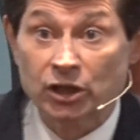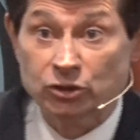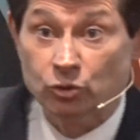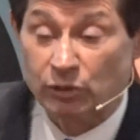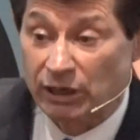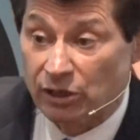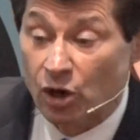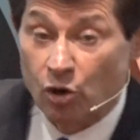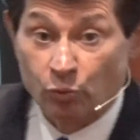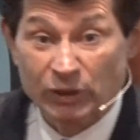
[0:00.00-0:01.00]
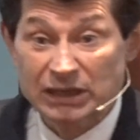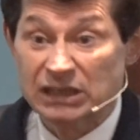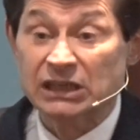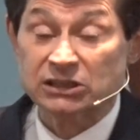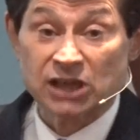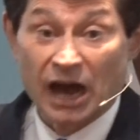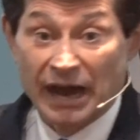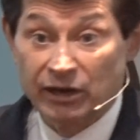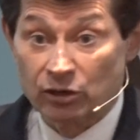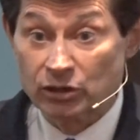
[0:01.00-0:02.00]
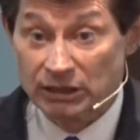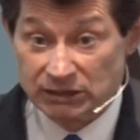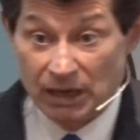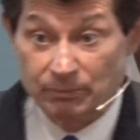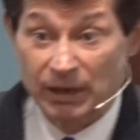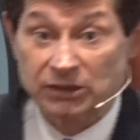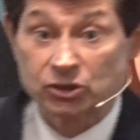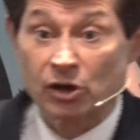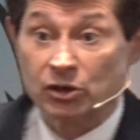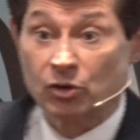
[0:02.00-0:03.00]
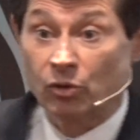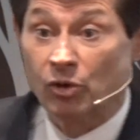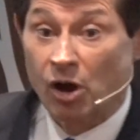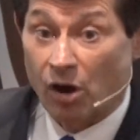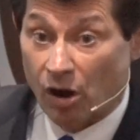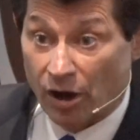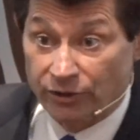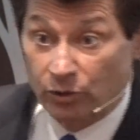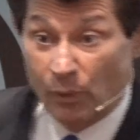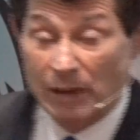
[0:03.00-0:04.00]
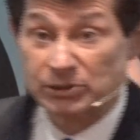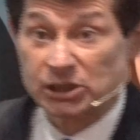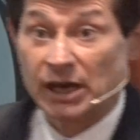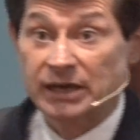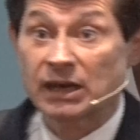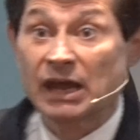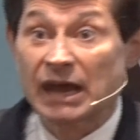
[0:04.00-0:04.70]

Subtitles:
you can read the entire 10-page article on the website.